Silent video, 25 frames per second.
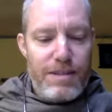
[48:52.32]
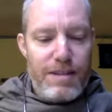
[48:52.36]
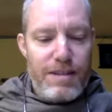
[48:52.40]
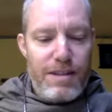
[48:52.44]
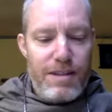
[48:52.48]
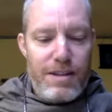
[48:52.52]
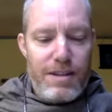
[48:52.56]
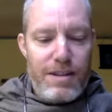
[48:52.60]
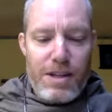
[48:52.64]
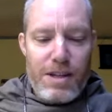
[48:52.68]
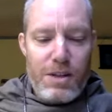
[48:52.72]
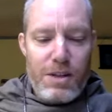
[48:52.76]

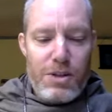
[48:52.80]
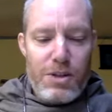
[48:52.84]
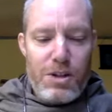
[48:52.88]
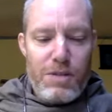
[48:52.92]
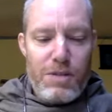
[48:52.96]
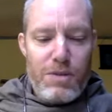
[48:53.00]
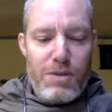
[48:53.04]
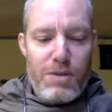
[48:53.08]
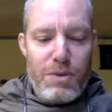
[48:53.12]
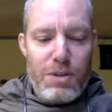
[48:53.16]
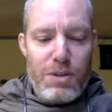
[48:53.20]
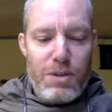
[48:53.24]

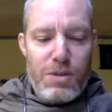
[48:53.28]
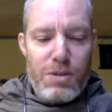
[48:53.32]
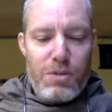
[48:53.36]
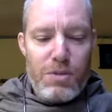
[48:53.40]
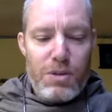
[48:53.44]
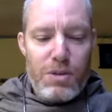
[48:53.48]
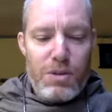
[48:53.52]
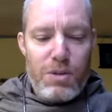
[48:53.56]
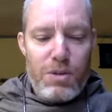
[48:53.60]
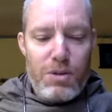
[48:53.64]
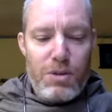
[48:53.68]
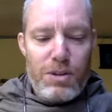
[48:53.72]
Intelligent devotees
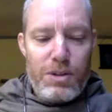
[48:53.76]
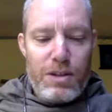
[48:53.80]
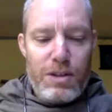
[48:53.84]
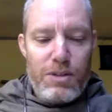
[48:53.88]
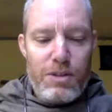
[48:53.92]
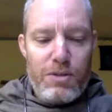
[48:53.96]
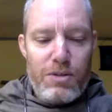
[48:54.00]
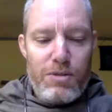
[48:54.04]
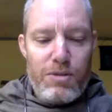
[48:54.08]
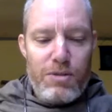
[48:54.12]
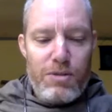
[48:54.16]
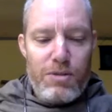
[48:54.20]
will hold on
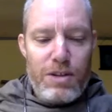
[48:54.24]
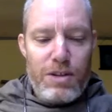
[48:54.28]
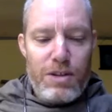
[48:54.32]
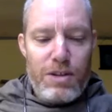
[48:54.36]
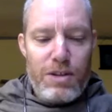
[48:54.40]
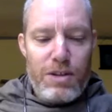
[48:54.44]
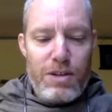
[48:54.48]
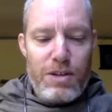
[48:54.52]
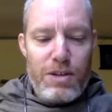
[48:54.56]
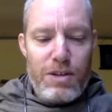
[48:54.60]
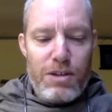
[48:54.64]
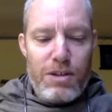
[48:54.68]
to
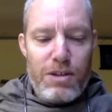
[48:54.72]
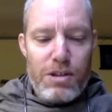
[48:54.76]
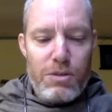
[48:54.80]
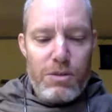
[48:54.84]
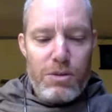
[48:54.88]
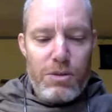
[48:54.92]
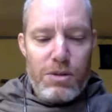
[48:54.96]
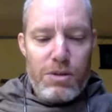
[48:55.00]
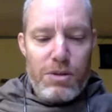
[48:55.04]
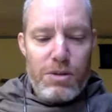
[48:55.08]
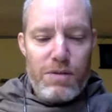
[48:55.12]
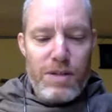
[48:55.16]
Radha's
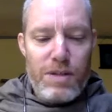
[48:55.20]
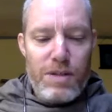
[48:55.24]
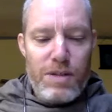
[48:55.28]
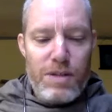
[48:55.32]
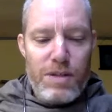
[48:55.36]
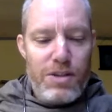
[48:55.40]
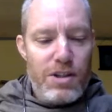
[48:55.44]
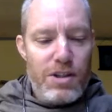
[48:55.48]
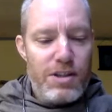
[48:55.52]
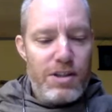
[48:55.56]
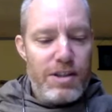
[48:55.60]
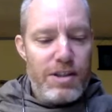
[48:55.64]
lotus feet
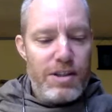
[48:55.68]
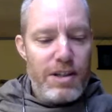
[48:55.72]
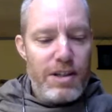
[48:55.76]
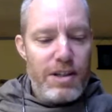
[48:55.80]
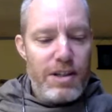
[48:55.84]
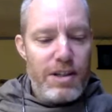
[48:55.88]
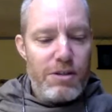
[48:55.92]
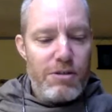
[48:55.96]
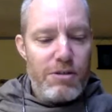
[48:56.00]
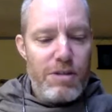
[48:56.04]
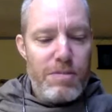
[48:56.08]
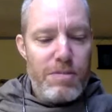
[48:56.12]
just as a
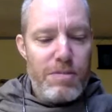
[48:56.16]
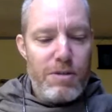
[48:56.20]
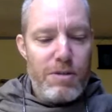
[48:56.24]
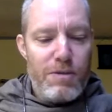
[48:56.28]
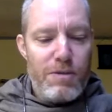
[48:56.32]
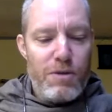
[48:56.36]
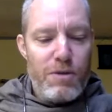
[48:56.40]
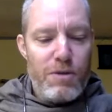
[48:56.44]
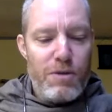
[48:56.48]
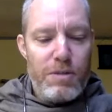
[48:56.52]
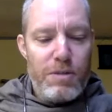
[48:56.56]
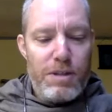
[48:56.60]
creeper
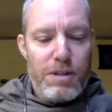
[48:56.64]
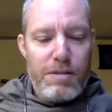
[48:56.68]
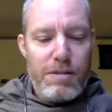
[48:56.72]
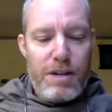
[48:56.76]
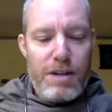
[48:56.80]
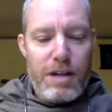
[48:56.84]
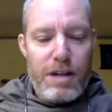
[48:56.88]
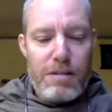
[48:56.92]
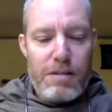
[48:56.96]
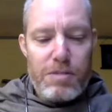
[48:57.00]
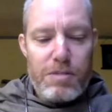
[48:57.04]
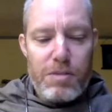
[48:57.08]
firmly
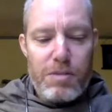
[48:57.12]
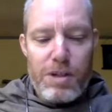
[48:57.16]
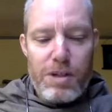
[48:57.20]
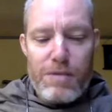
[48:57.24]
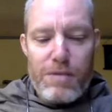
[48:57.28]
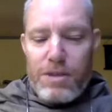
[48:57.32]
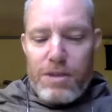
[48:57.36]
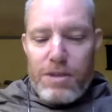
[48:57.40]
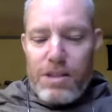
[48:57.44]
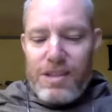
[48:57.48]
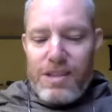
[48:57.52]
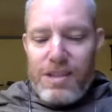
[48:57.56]
grasps
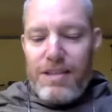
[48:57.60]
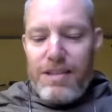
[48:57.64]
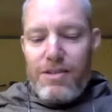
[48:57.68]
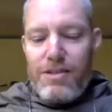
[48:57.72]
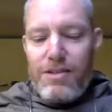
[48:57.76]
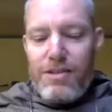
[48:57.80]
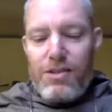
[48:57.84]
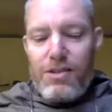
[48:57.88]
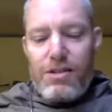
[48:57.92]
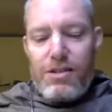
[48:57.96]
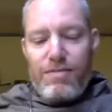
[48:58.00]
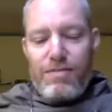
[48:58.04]
whatever it
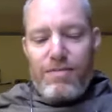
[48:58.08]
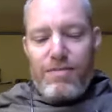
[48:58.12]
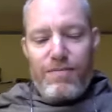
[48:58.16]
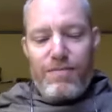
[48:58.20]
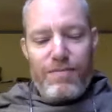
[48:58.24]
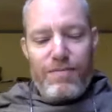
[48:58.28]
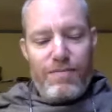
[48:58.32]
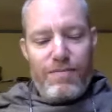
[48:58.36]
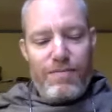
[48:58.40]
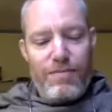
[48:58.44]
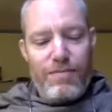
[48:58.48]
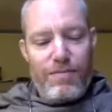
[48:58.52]
ascends.